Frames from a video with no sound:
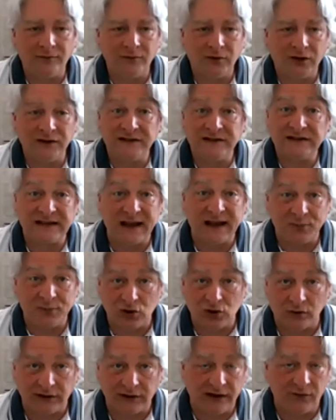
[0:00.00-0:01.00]

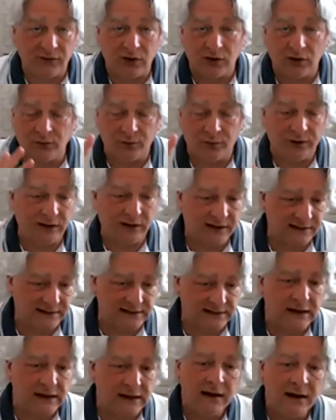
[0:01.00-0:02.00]
conceptually, even though it really
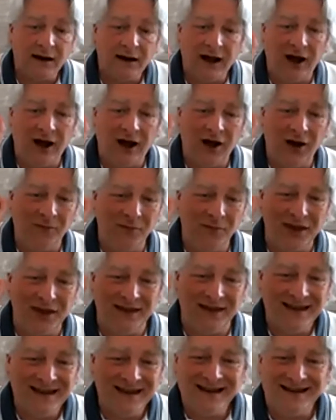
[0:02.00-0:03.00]
isn't,
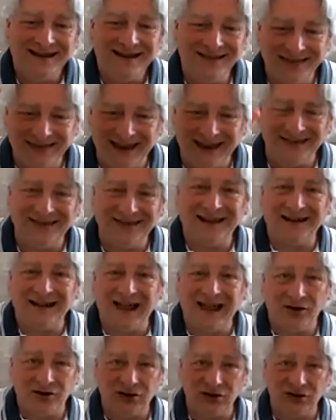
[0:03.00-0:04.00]
that
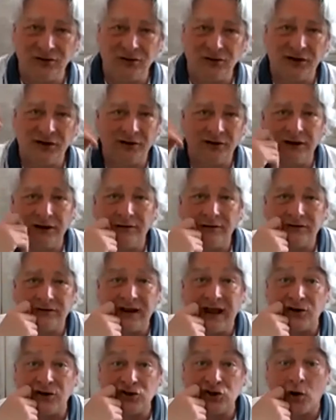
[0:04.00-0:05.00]
allows you to,
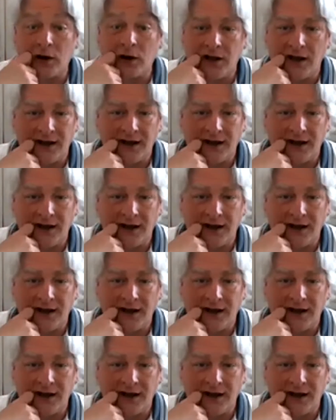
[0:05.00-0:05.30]
take a shortcut.